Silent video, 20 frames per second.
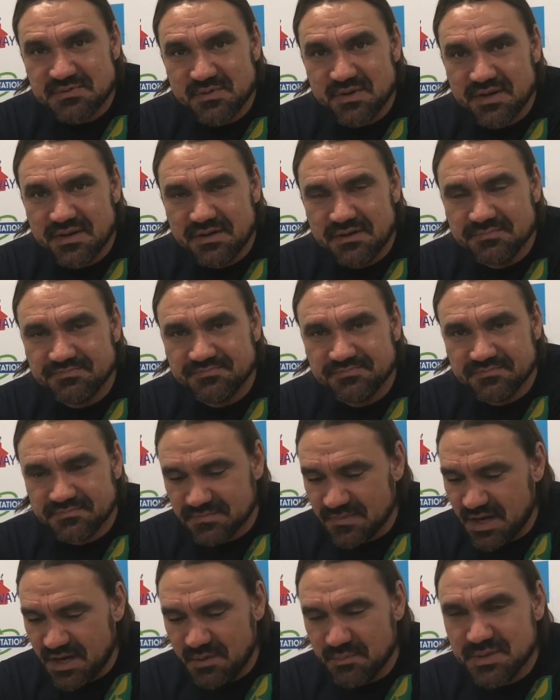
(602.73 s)
were
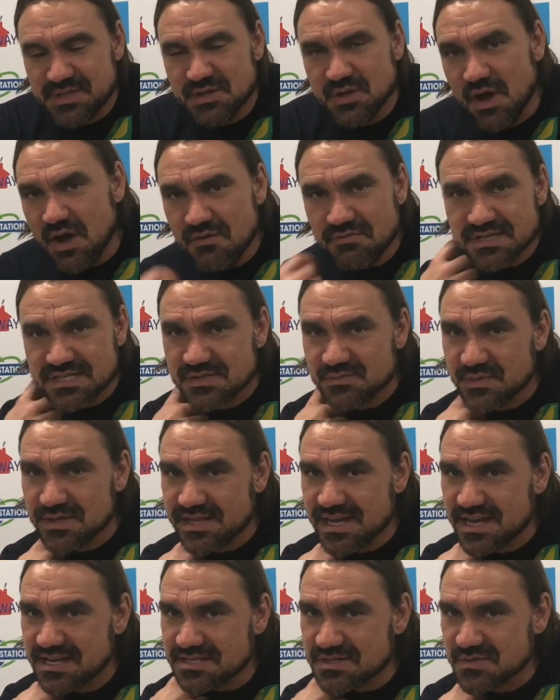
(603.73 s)
a bit nervous when
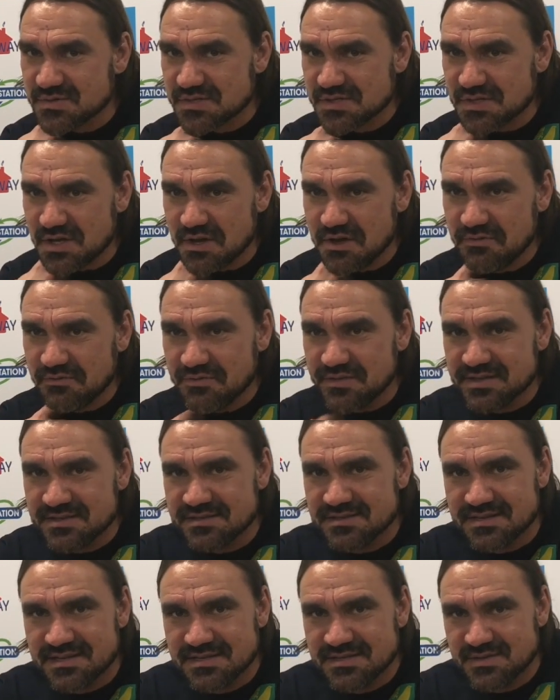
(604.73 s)
they had to surf
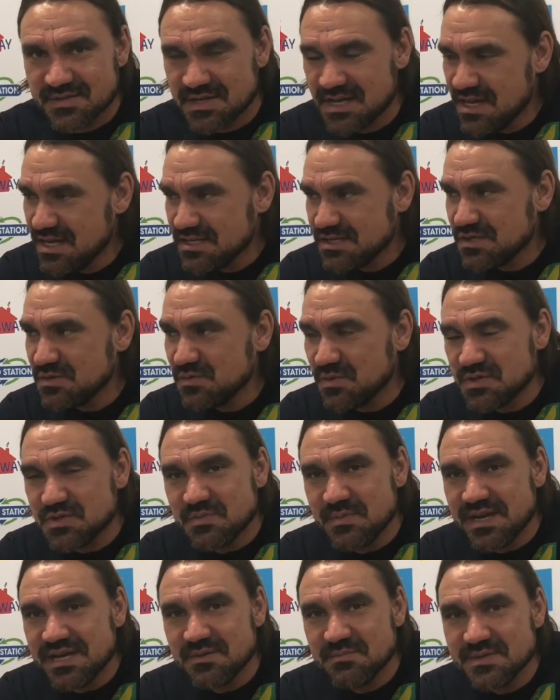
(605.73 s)
and didn't want
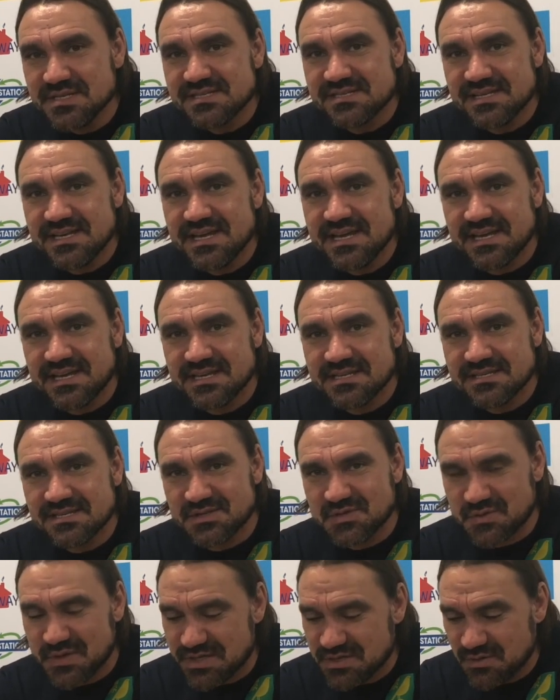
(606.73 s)
to make a mistake and
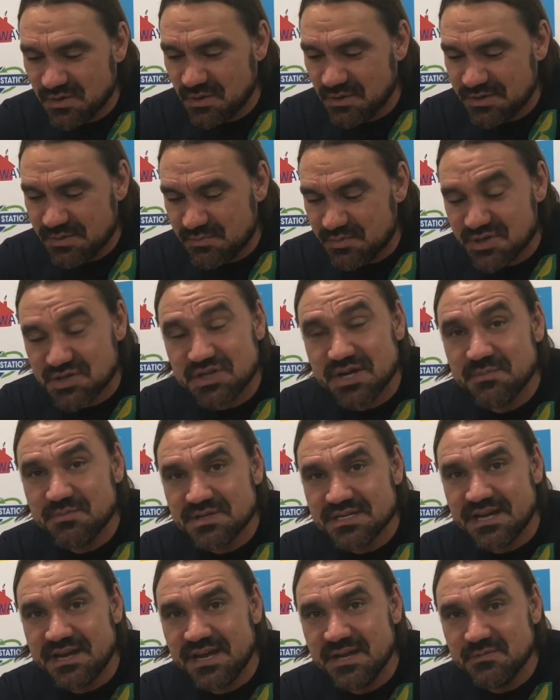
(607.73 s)
try to hold the pressure a
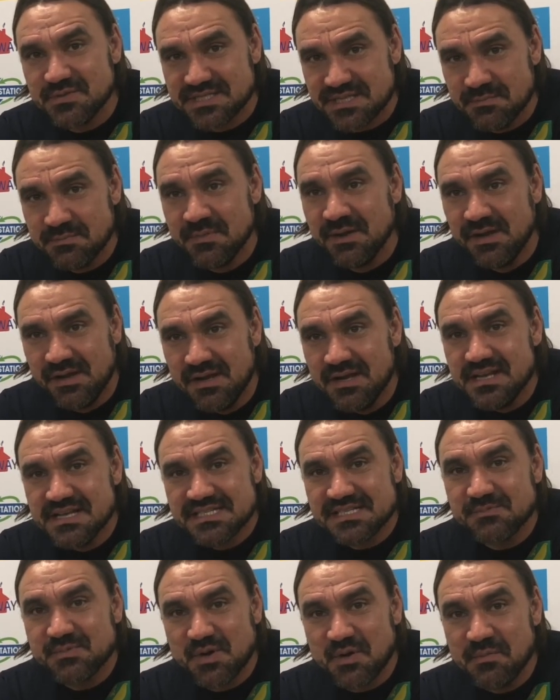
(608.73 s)
bit high with
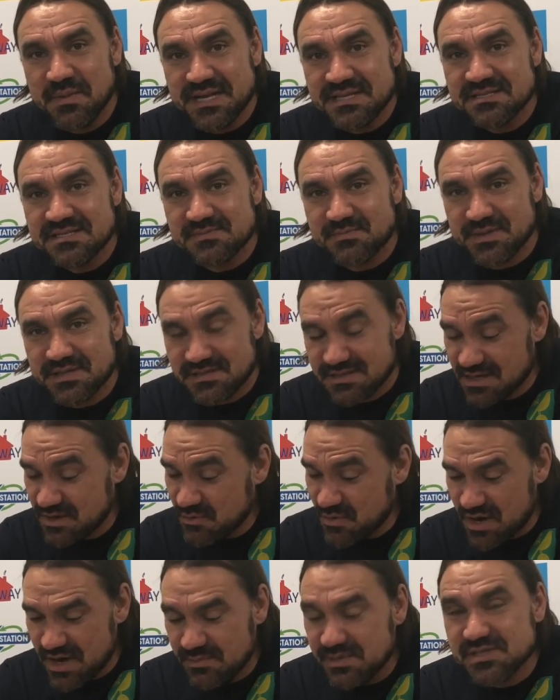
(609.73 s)
some comments, but they
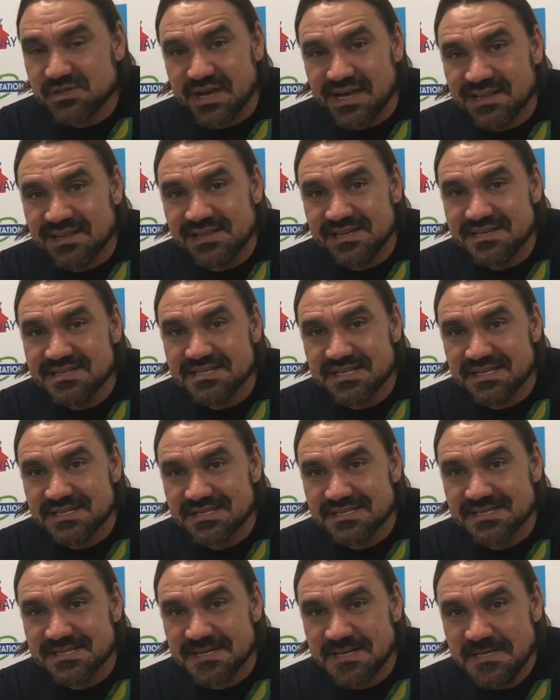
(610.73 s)
were able to handle it.
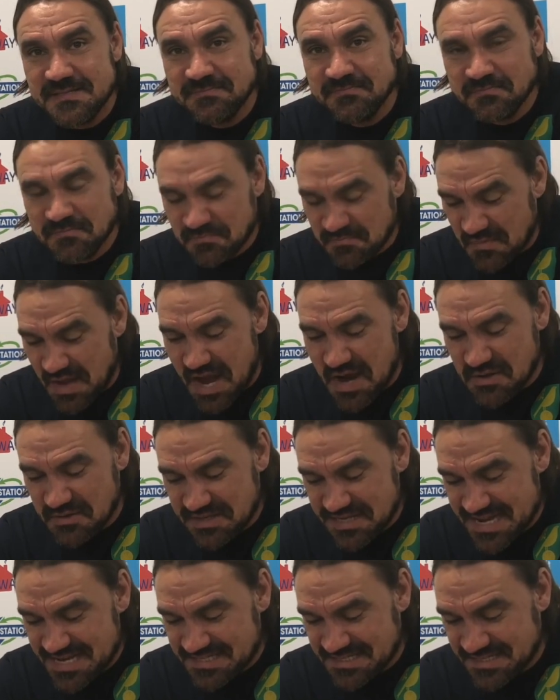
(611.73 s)
And a
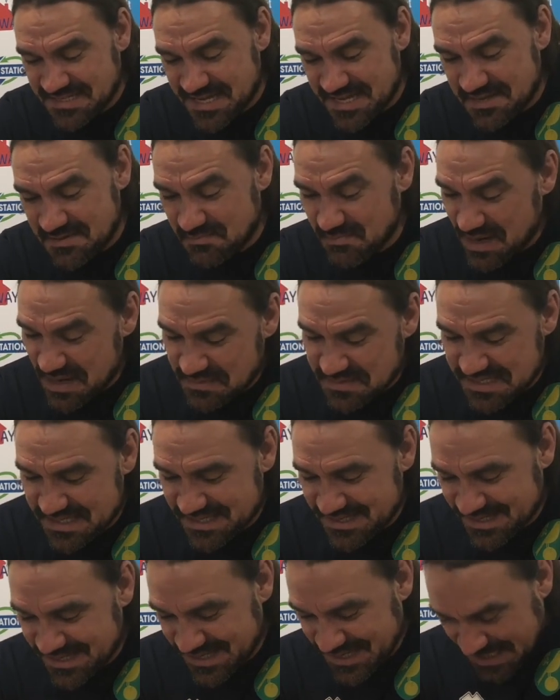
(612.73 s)
good lesson then, perhaps
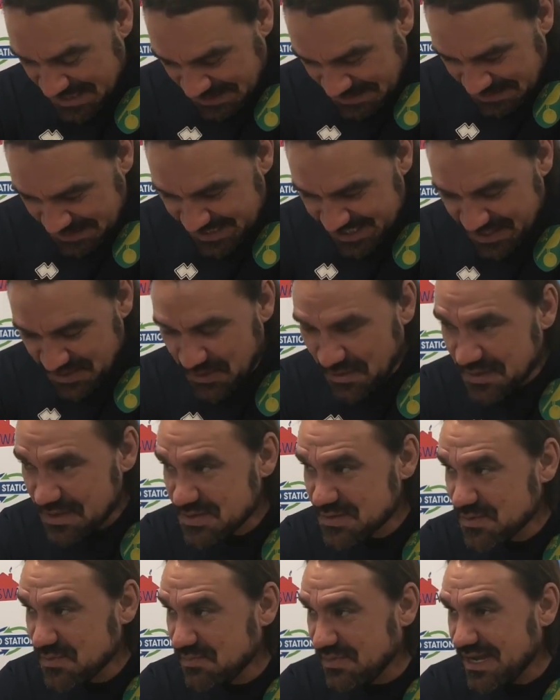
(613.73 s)
in order
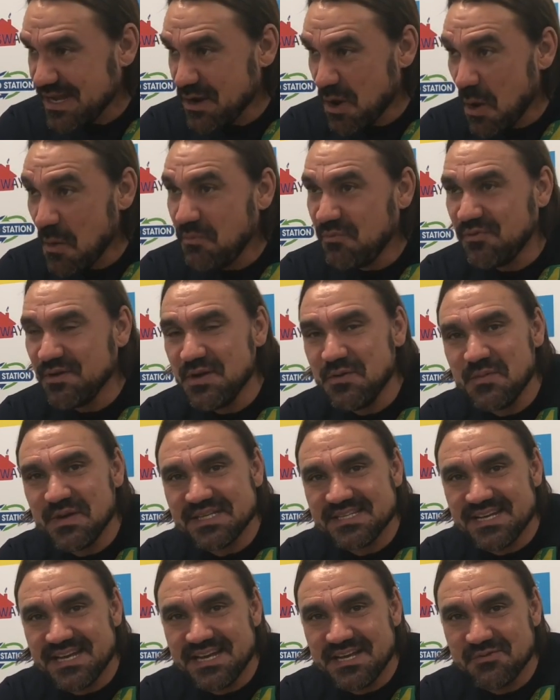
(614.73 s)
to play hopefully
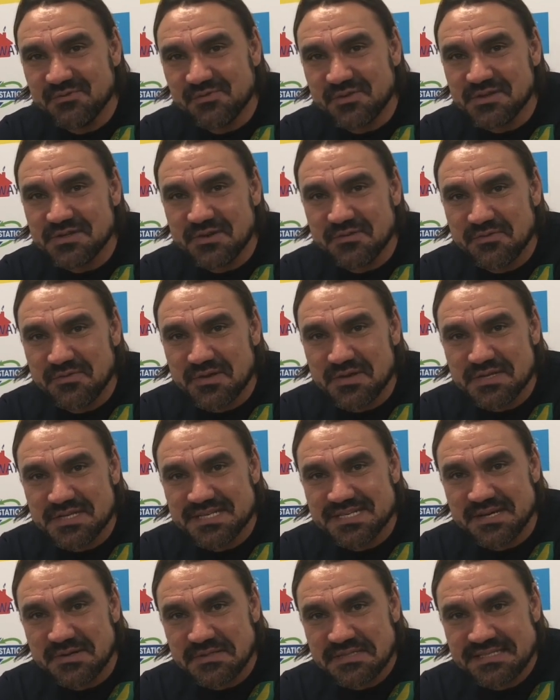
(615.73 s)
one day in front of
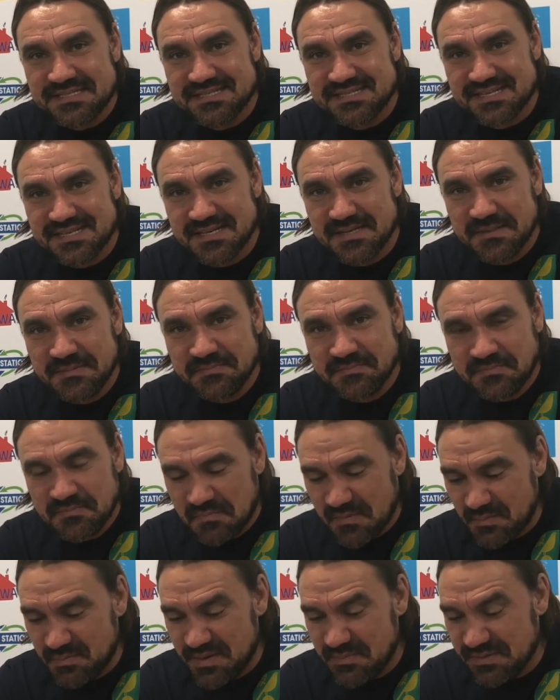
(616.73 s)

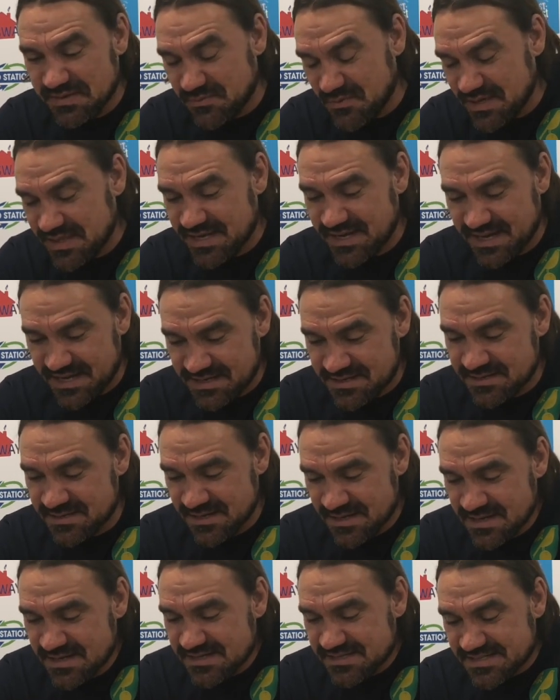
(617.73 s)
30,000 people when they can't
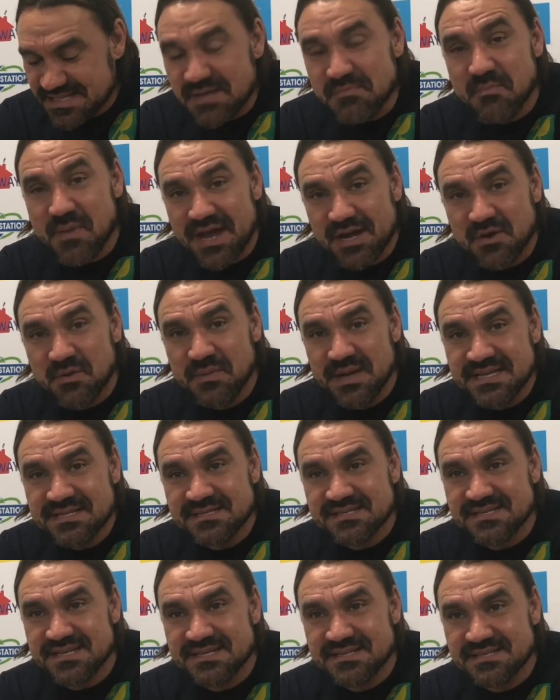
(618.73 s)
stand my
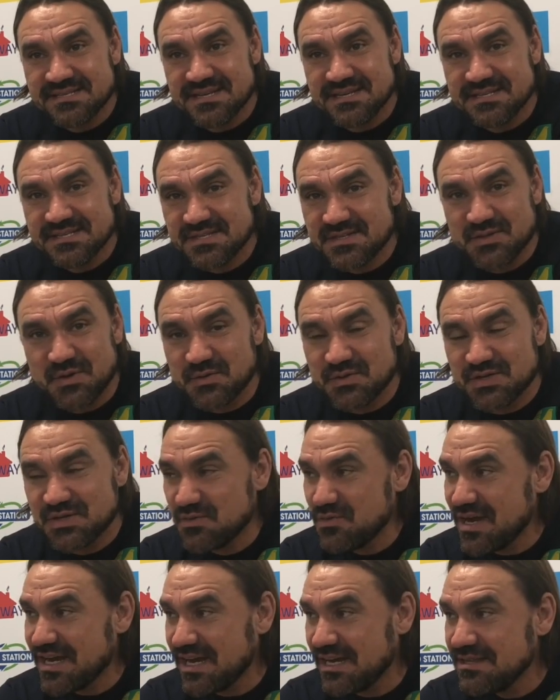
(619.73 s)
comments and don't
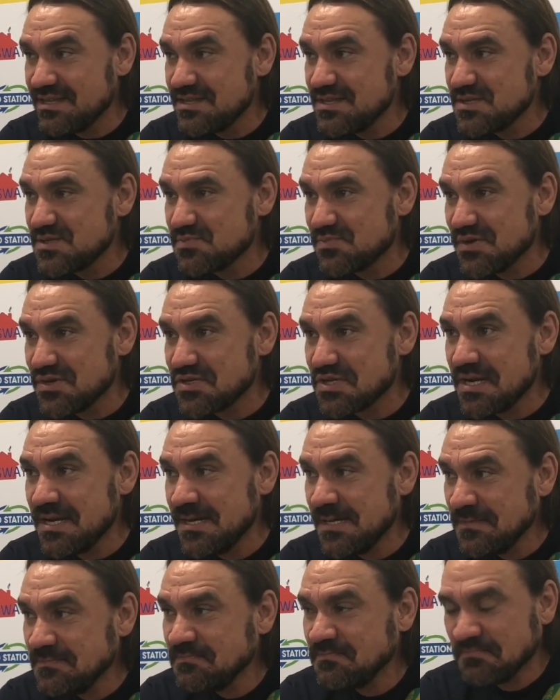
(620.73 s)
crack under this
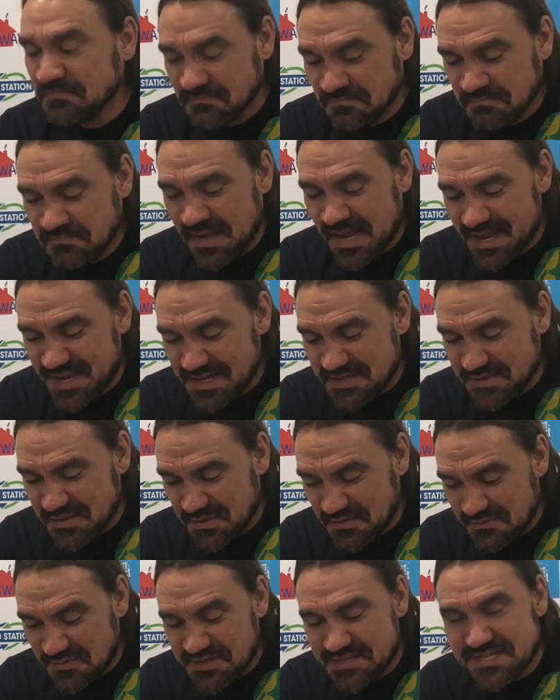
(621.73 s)
pressure. It's a
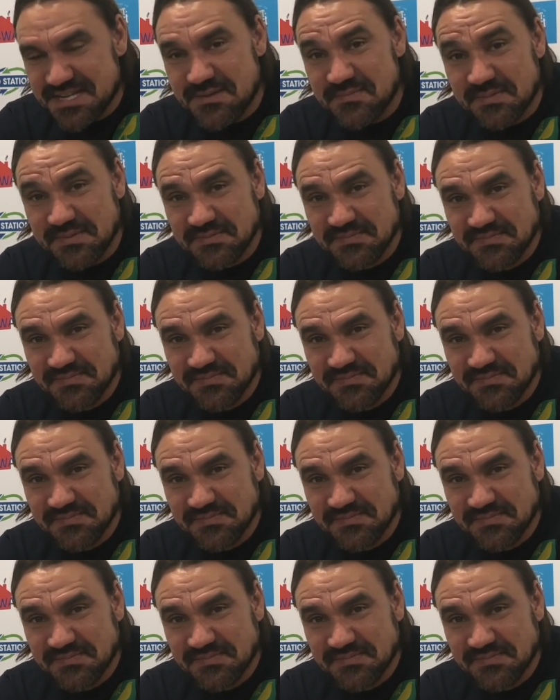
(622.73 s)
good first step.